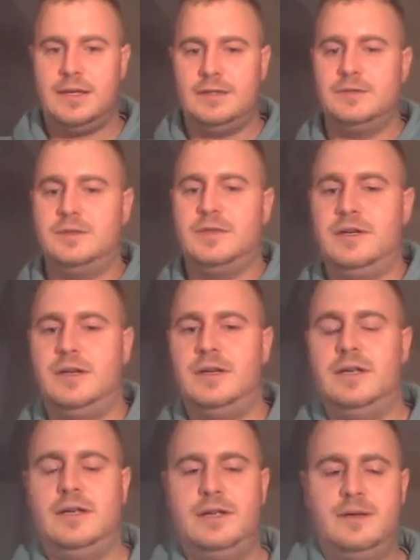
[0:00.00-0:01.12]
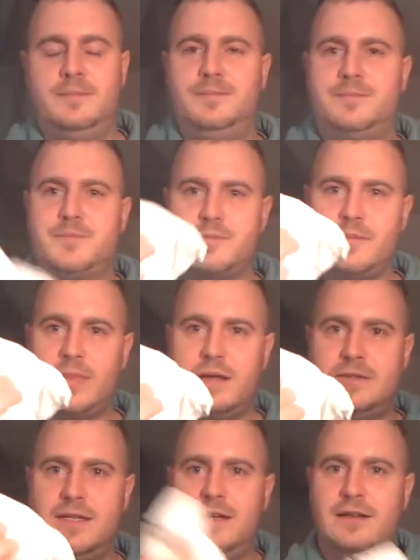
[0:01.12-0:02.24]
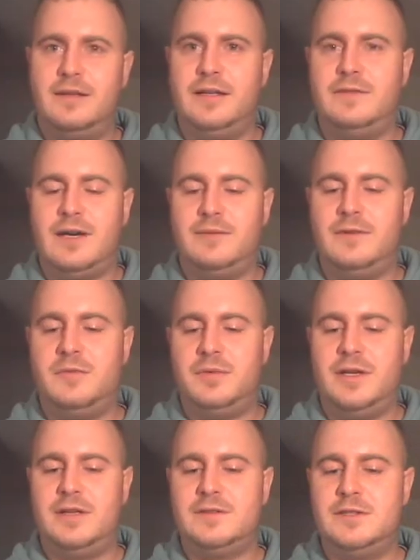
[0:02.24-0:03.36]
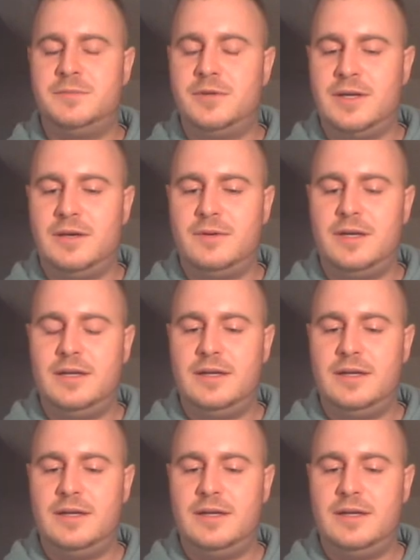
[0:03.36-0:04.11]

Eyes are watering. Taking a leaf out of everybody else's book now.